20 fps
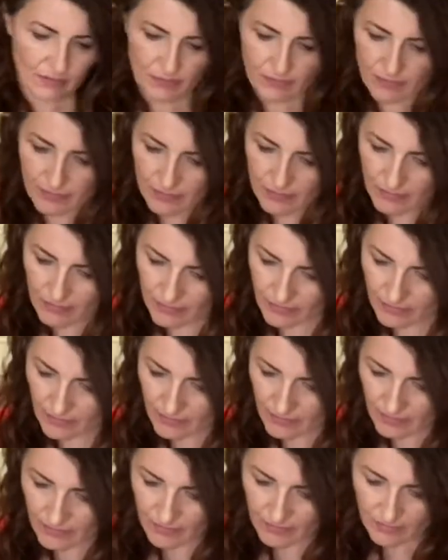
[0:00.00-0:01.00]

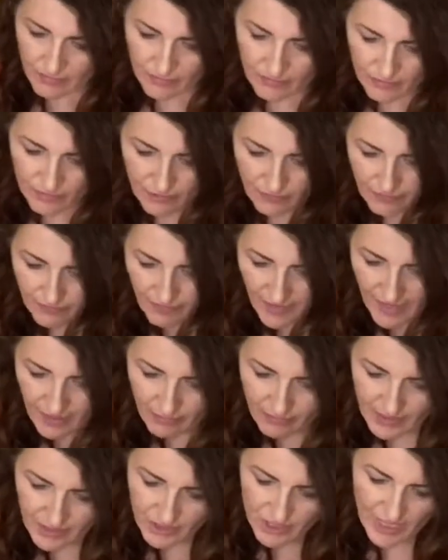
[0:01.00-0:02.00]
So very
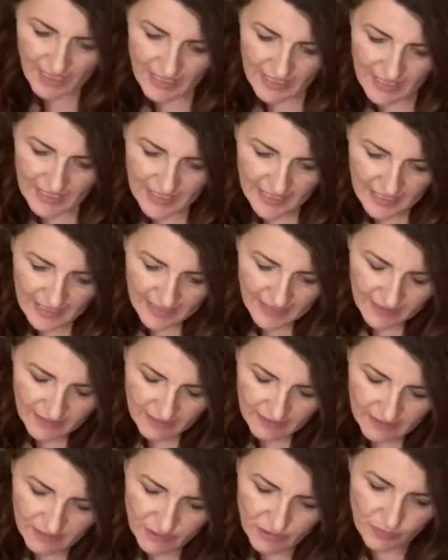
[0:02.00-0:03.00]
gently
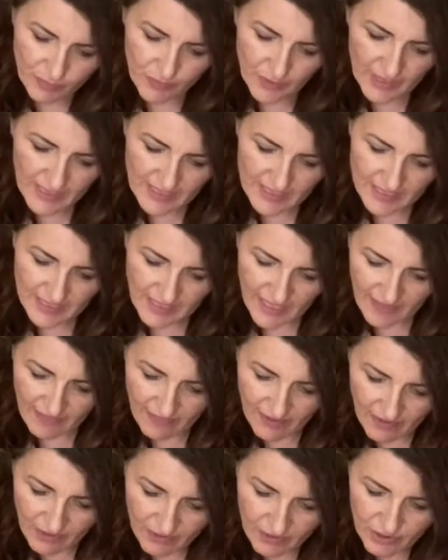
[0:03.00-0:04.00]
bring it
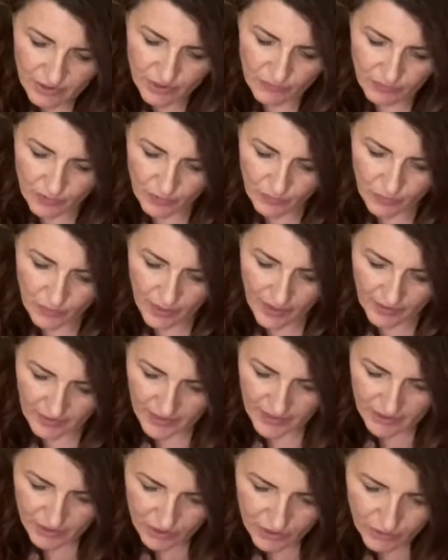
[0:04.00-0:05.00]
together. You don't want to work
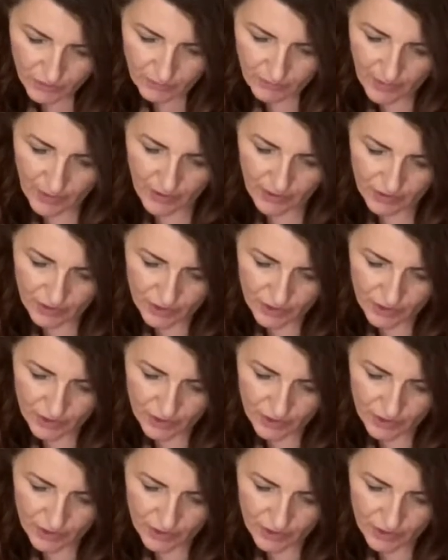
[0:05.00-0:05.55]
it too much,